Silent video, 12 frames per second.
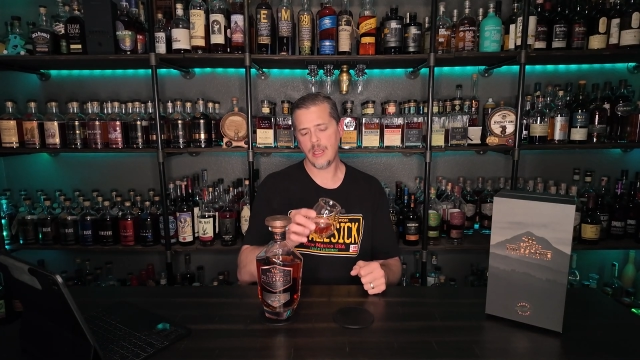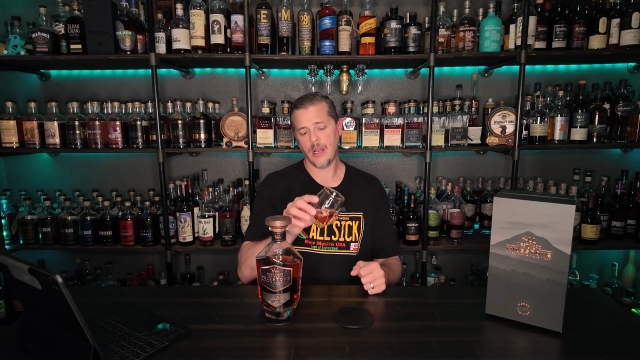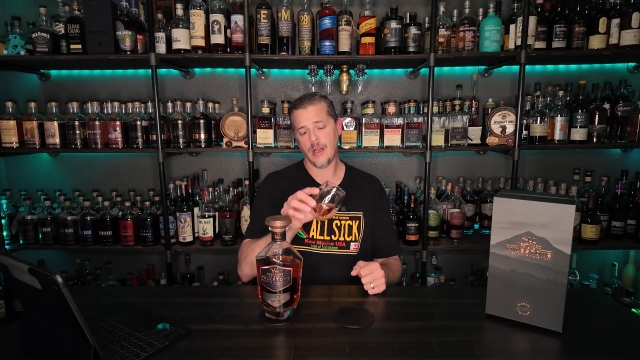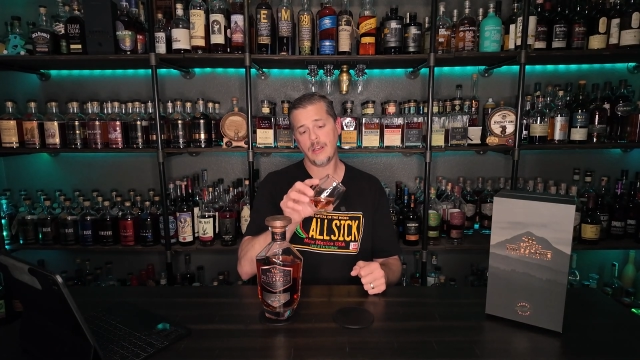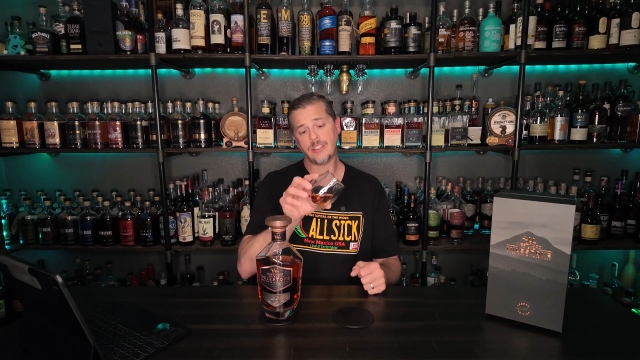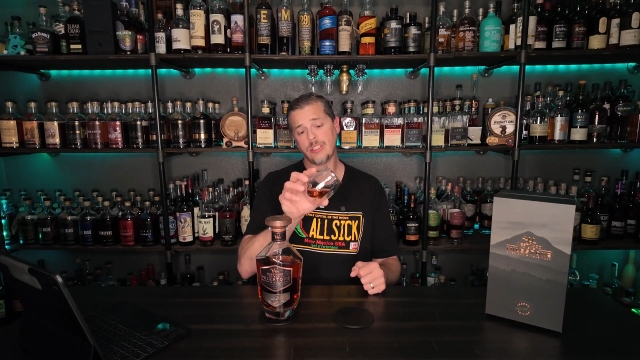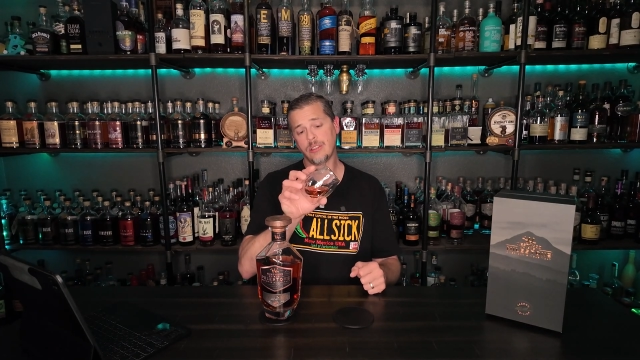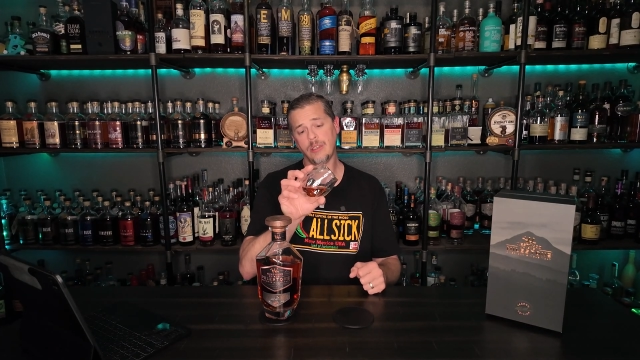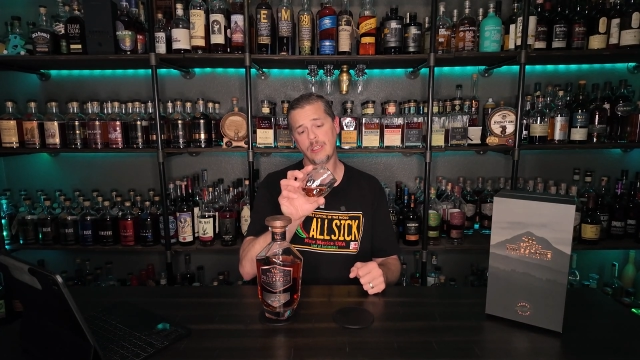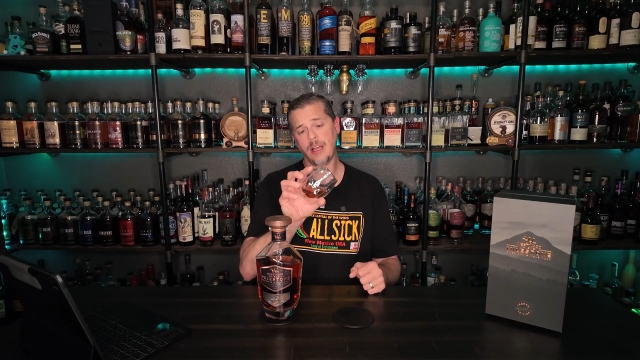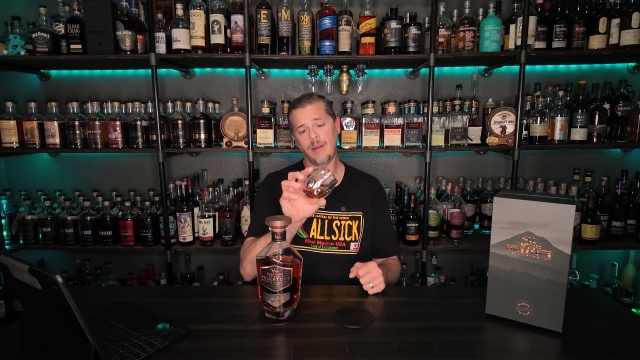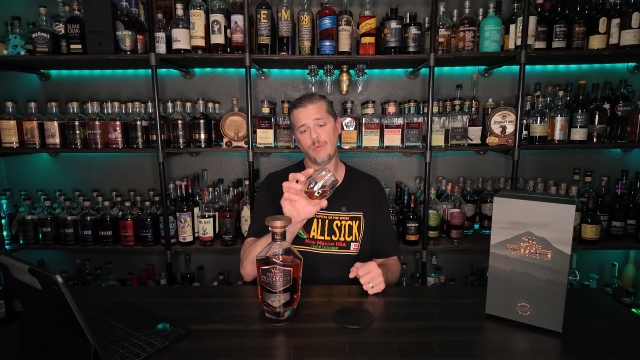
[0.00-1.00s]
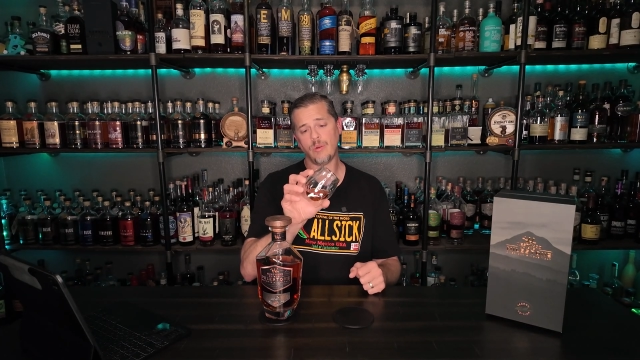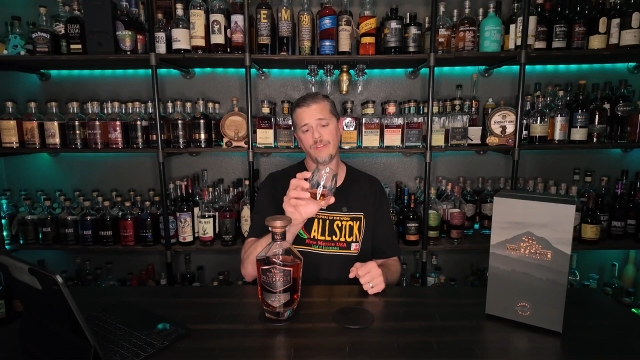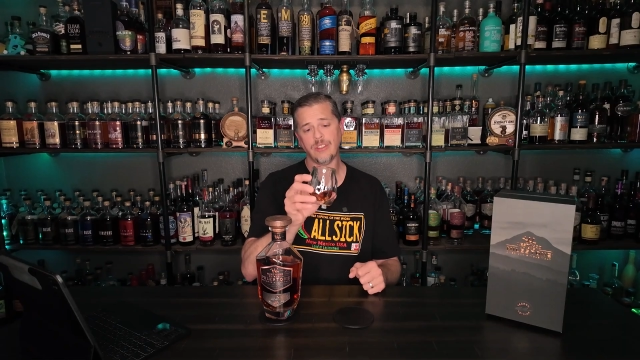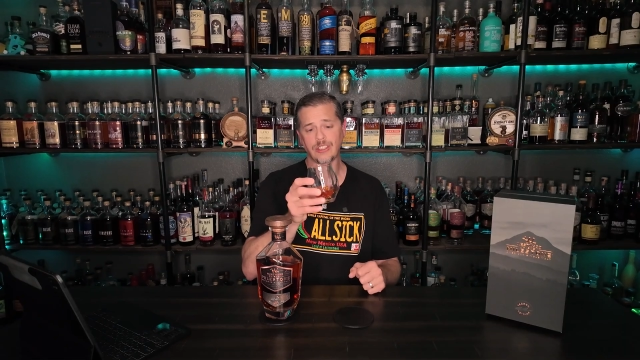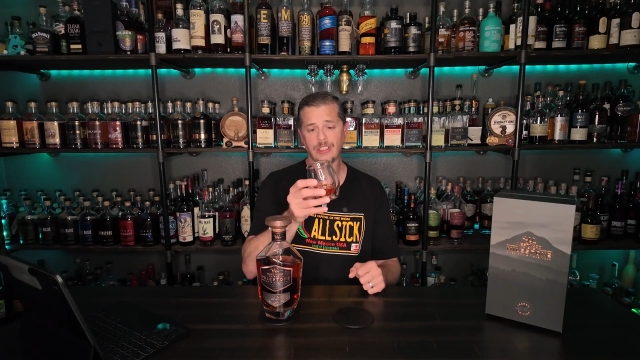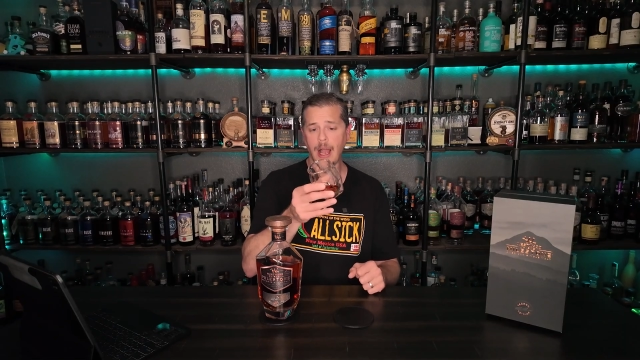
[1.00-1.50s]
Also a lot more
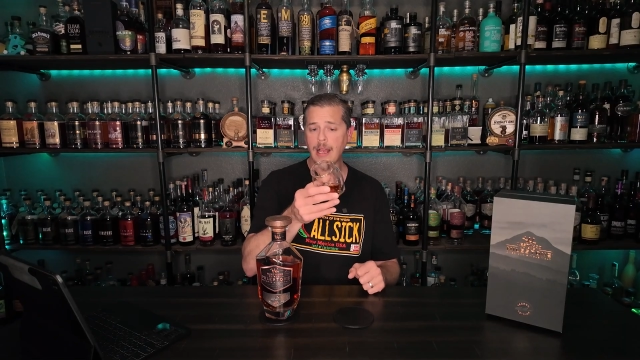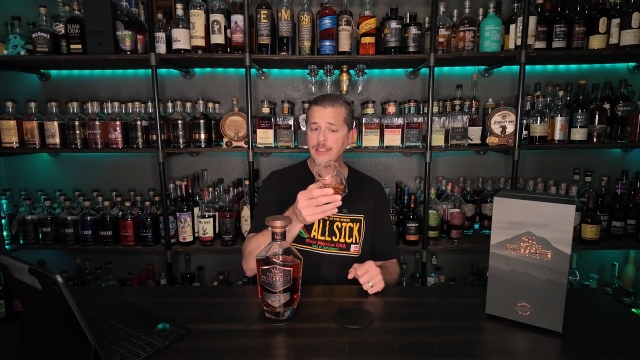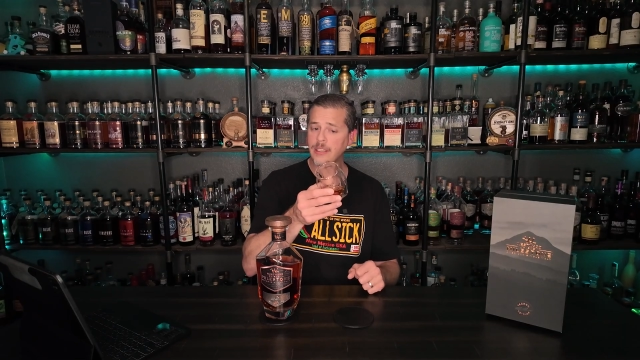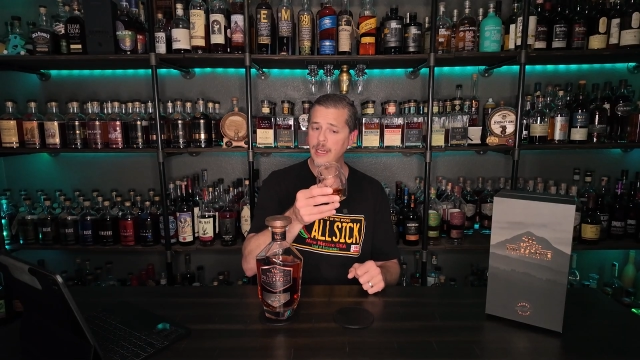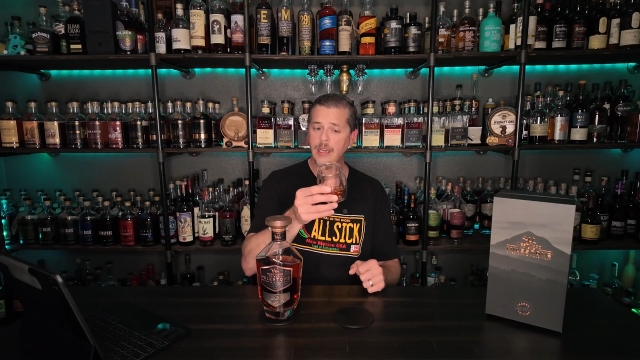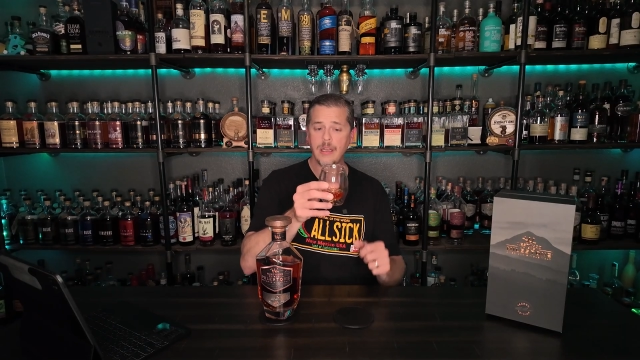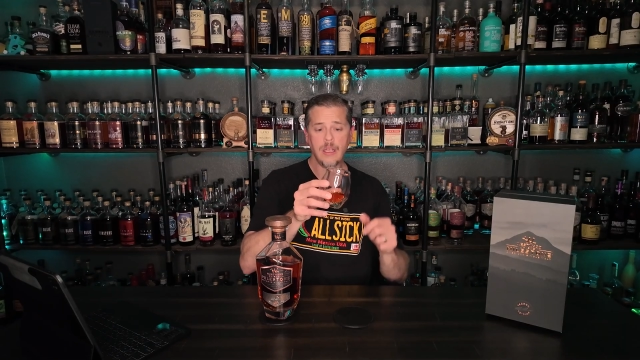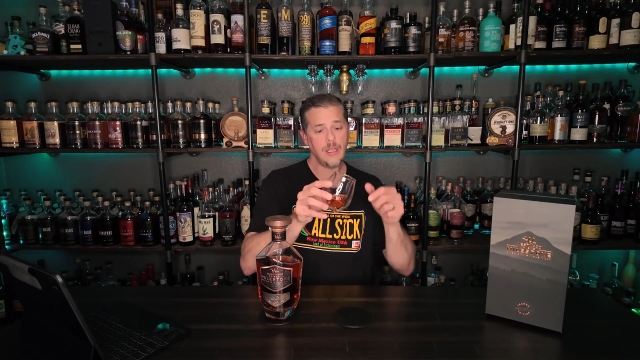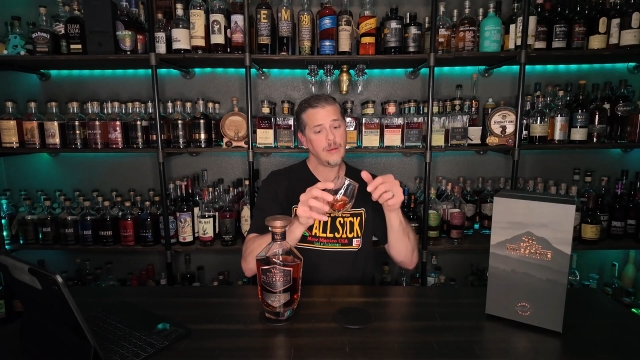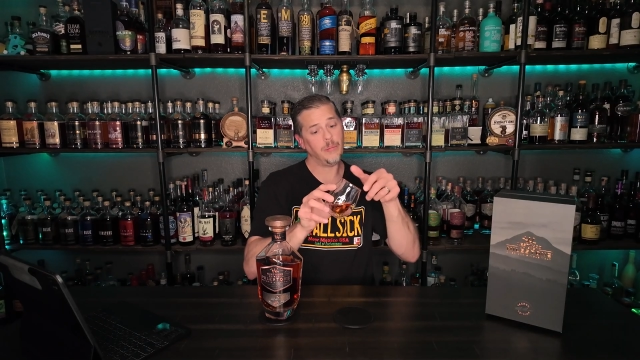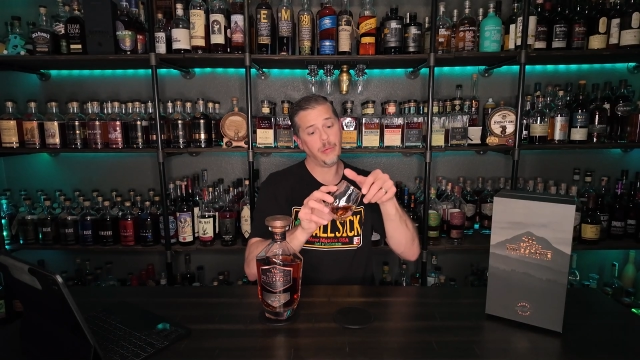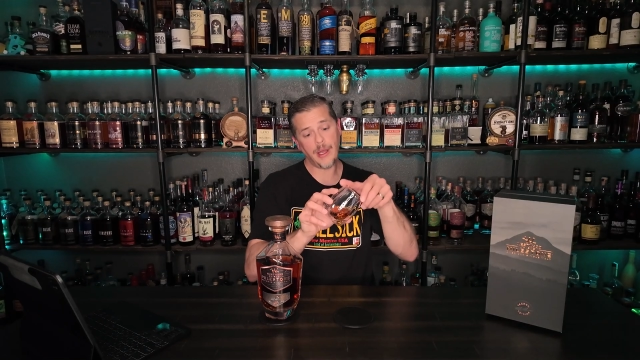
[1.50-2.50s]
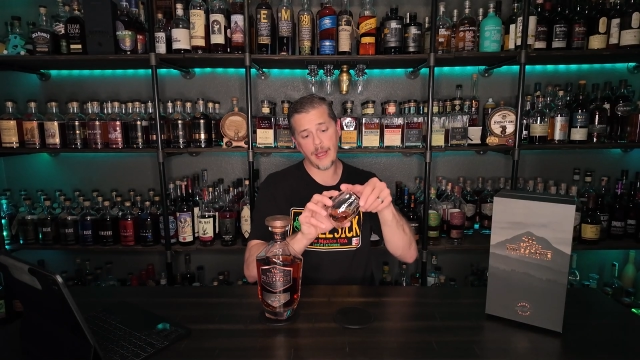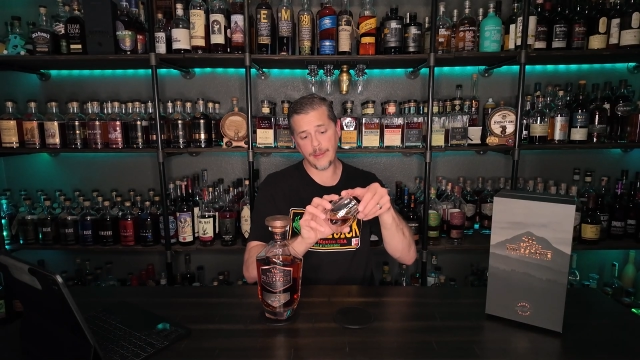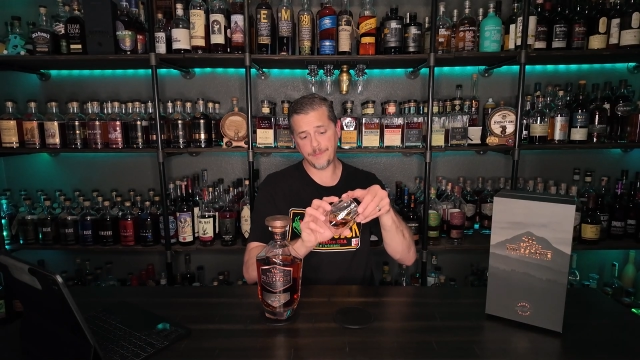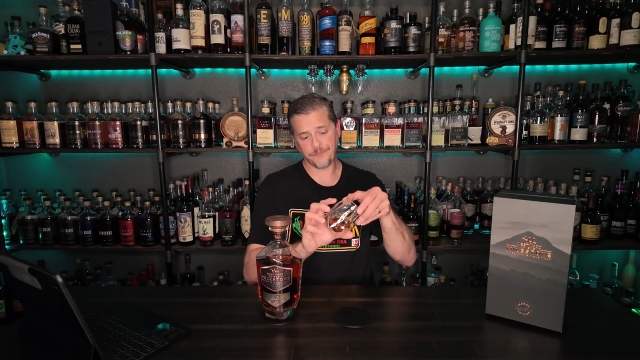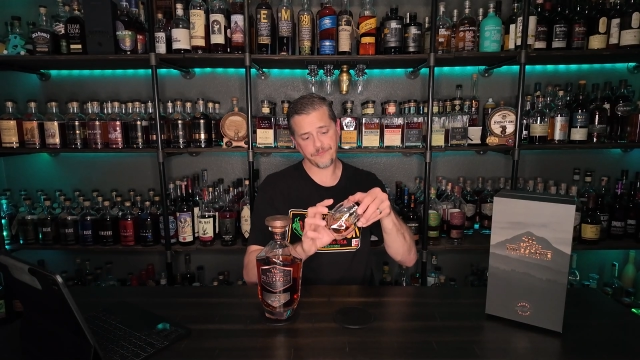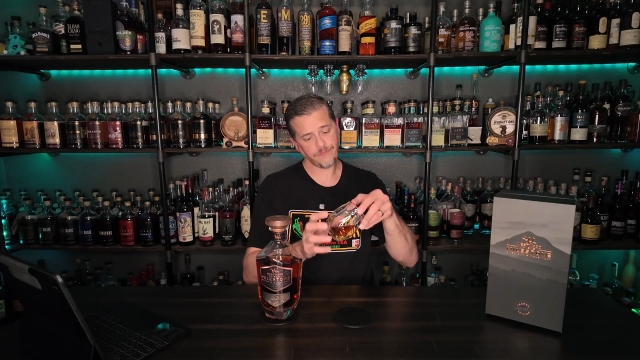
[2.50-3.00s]
viscosity,
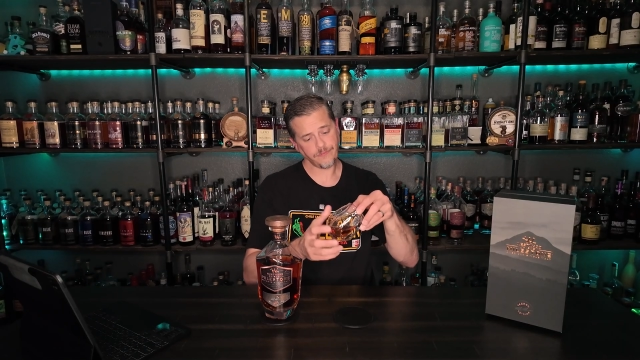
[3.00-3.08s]
but,